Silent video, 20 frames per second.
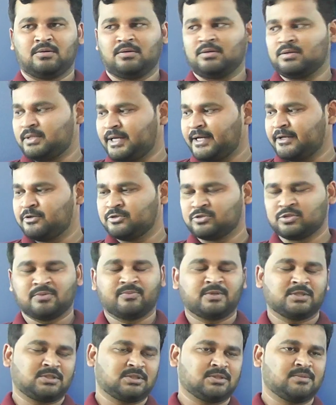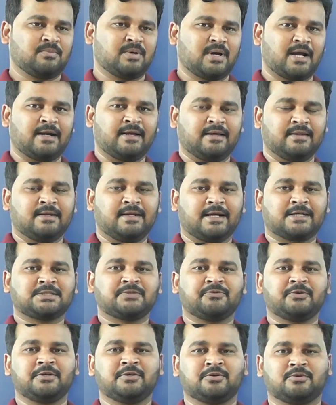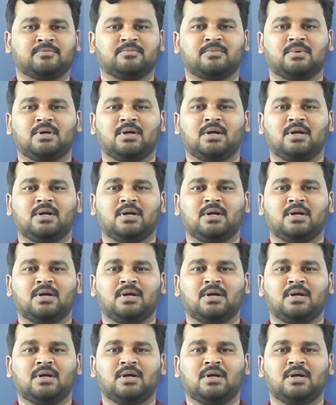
Thank you so much. And in the next video,